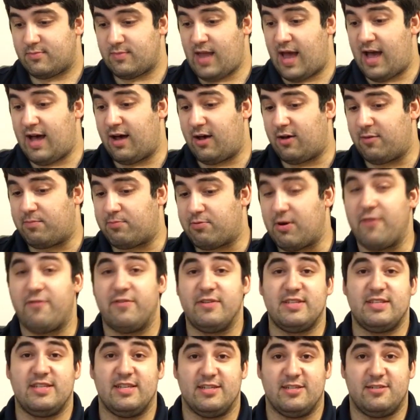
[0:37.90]
I'll
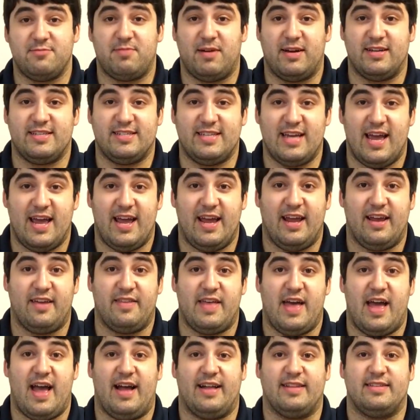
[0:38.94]
preface this by saying
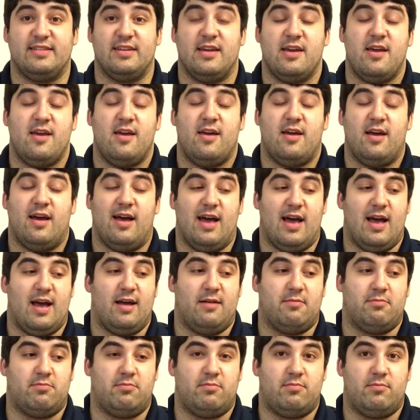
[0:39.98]
that
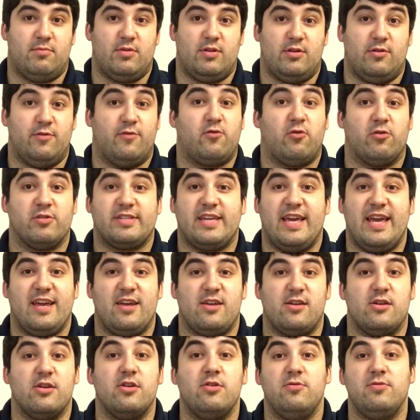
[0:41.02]
you, of course, can't
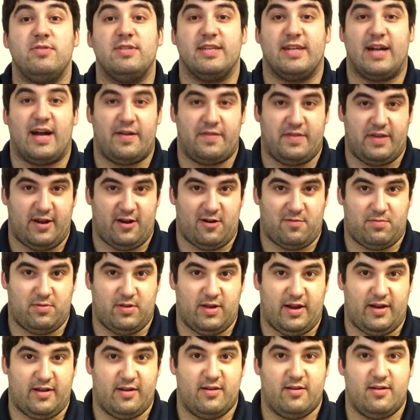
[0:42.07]
use it on the
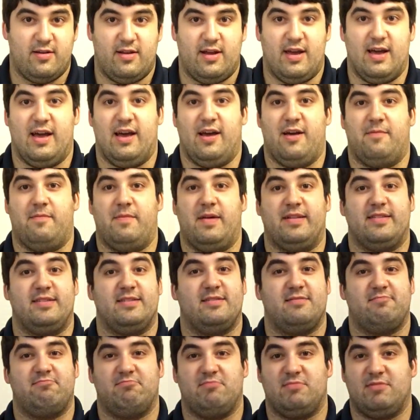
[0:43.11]
airplane.
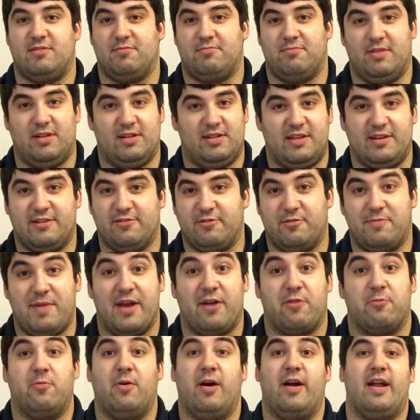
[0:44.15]
That's illegal no
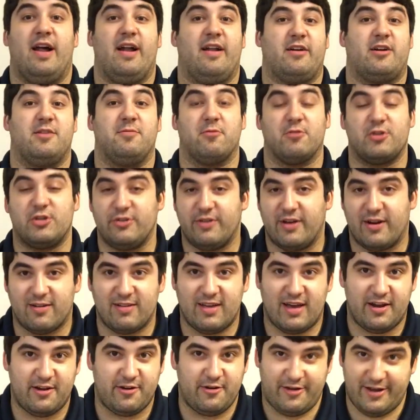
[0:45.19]
matter what. On a commercial
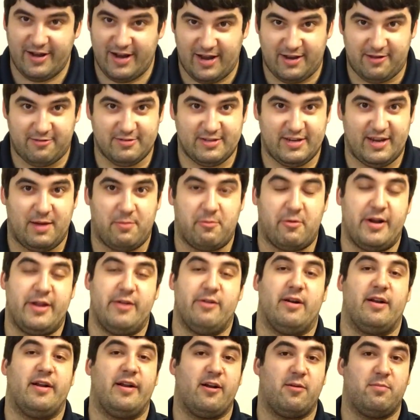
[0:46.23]
airliner, you cannot use a ham radio
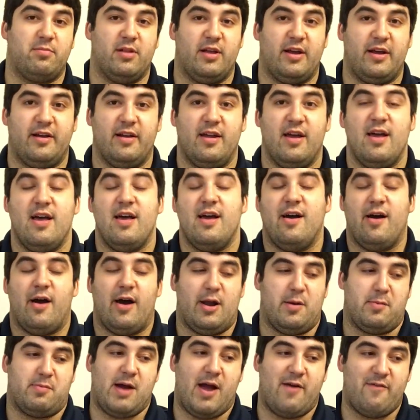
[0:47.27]
on an airplane. On
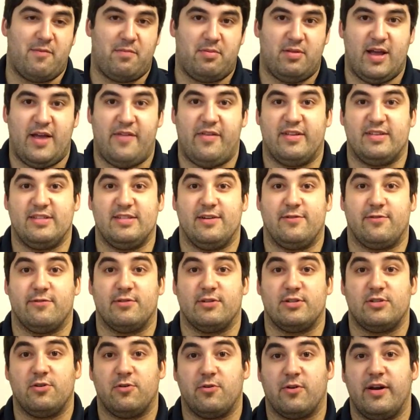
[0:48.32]
a private plane, that's a different
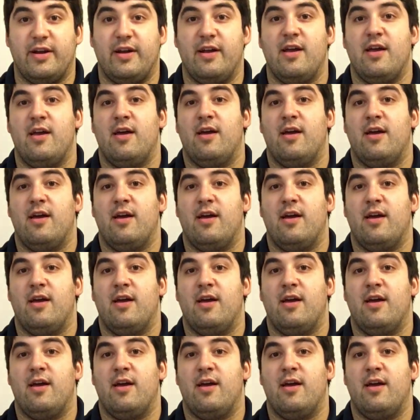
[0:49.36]
story.